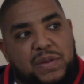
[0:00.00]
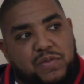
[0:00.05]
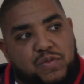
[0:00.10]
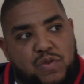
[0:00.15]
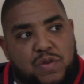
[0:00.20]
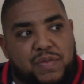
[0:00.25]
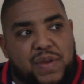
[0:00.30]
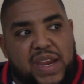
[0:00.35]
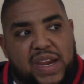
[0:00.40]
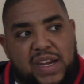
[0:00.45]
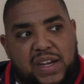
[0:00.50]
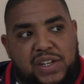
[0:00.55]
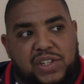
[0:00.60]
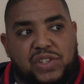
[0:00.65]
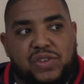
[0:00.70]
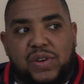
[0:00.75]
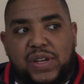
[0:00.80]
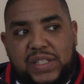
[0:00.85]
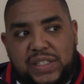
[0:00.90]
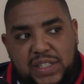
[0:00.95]
were making a
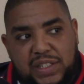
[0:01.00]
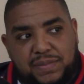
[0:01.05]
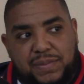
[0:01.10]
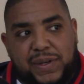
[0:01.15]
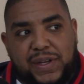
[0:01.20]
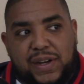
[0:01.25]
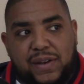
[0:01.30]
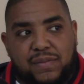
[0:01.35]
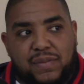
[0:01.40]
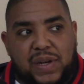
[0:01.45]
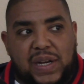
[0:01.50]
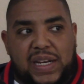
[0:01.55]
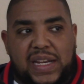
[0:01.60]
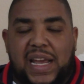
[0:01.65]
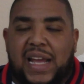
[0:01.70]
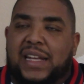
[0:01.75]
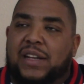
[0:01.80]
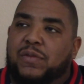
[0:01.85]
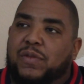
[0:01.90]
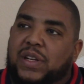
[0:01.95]
choice to spend their money.
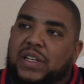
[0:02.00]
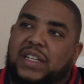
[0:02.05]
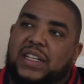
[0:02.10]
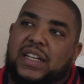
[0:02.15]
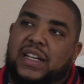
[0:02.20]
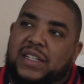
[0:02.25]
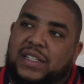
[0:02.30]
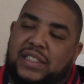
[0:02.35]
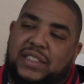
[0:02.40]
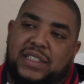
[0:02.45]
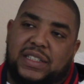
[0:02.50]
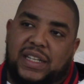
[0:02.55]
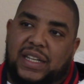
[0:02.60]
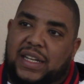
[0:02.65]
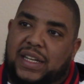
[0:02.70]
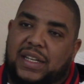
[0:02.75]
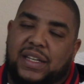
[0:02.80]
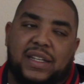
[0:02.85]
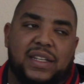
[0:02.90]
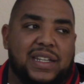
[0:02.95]
I didn't really
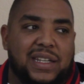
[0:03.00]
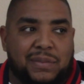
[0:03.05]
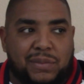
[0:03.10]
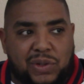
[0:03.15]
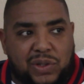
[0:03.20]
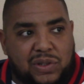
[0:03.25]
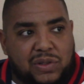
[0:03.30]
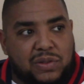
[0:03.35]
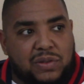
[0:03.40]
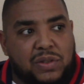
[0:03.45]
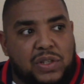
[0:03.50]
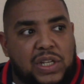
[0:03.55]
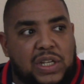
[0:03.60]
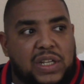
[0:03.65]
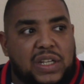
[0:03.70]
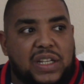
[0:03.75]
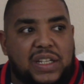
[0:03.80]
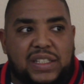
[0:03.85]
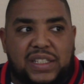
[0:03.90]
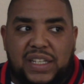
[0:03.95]
understand chemical
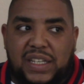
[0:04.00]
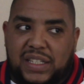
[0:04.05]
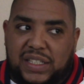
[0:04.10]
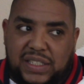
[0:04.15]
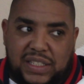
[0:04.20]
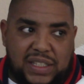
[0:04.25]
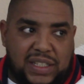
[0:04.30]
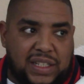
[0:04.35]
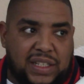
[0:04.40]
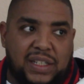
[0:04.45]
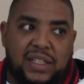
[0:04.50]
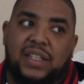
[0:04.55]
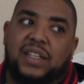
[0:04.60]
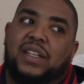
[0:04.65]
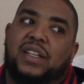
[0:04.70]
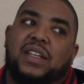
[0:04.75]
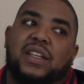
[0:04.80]
addiction,